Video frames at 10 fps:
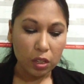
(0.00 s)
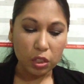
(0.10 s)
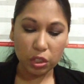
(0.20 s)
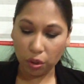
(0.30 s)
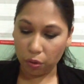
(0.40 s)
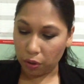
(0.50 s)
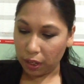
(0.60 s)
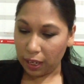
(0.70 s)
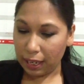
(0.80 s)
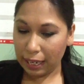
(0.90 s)
So
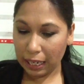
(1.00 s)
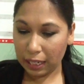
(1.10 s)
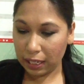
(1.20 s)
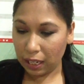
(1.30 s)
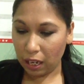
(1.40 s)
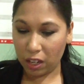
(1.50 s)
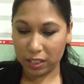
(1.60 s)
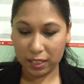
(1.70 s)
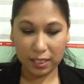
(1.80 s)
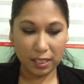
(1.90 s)
in
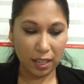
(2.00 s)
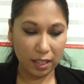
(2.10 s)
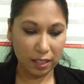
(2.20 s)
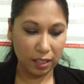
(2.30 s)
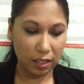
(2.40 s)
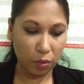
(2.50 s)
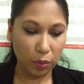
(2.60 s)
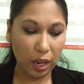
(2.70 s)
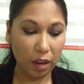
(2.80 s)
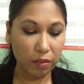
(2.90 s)
understanding,
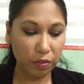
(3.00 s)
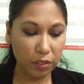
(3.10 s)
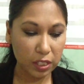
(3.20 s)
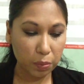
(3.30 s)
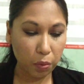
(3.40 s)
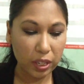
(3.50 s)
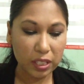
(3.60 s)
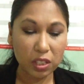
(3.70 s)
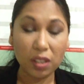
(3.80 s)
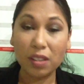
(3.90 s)
we have the first
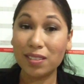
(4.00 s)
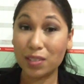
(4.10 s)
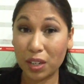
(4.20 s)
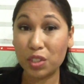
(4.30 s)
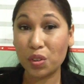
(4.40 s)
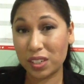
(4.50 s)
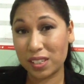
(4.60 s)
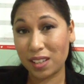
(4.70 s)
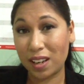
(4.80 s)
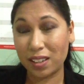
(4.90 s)
point so that you
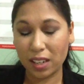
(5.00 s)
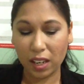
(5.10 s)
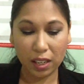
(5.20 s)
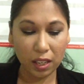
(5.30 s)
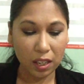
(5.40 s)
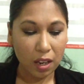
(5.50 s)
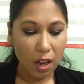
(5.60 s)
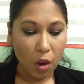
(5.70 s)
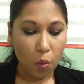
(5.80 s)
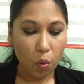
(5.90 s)
understand clearly.
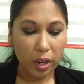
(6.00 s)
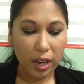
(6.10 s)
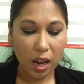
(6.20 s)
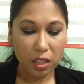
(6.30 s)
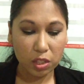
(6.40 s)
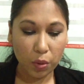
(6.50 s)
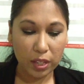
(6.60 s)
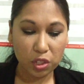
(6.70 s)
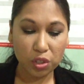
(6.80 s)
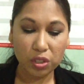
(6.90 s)
1, ask
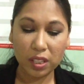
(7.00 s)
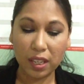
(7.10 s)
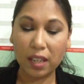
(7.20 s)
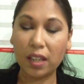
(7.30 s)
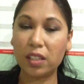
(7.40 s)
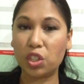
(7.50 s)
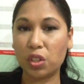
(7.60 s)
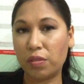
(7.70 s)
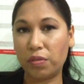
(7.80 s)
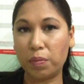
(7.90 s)
questions to gain
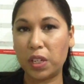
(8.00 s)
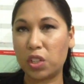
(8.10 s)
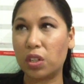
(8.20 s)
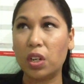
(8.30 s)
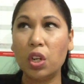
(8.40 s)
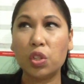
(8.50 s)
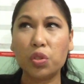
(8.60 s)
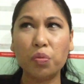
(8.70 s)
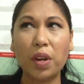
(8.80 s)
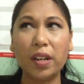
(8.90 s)
additional information.
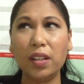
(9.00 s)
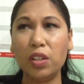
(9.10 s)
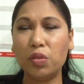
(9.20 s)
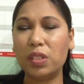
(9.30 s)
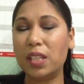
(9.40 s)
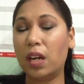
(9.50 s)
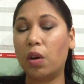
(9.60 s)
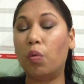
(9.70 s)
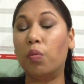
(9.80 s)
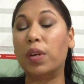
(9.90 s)
So rather than you take
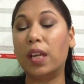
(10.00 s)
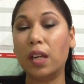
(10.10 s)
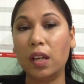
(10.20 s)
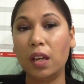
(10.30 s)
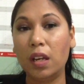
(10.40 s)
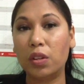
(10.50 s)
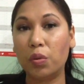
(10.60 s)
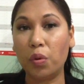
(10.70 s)
away the